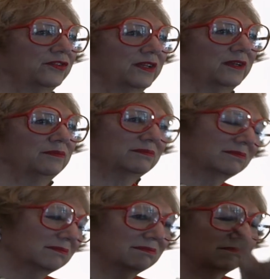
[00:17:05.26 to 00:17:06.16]
and then
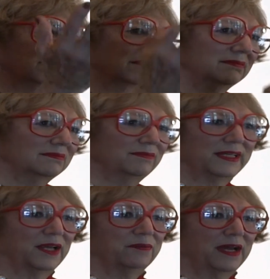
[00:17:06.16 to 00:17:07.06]

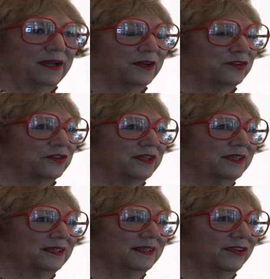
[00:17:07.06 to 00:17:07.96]
began my odyssey
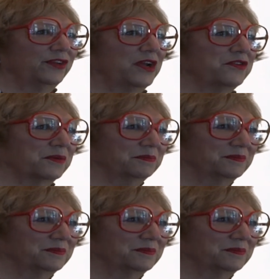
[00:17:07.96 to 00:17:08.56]
in education.